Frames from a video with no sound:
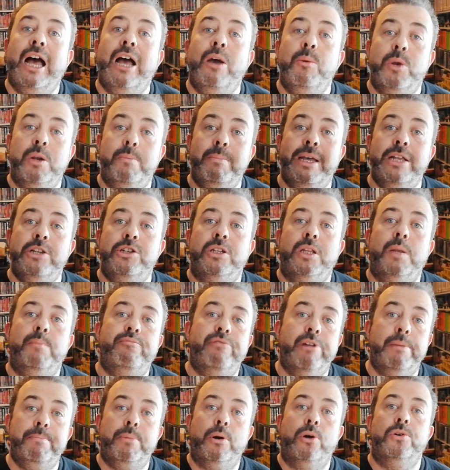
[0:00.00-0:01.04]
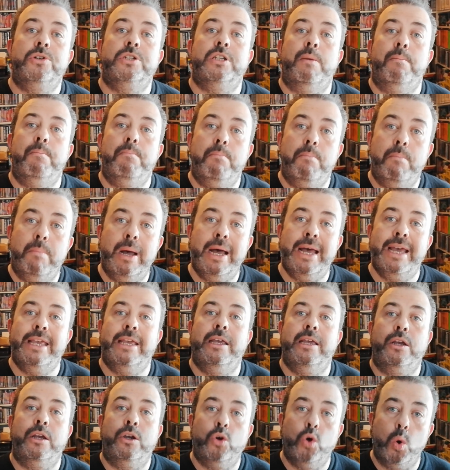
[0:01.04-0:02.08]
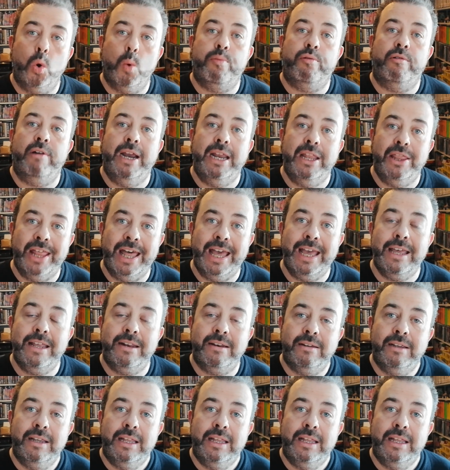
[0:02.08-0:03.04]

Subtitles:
I would imagine that Britbox might incorporate that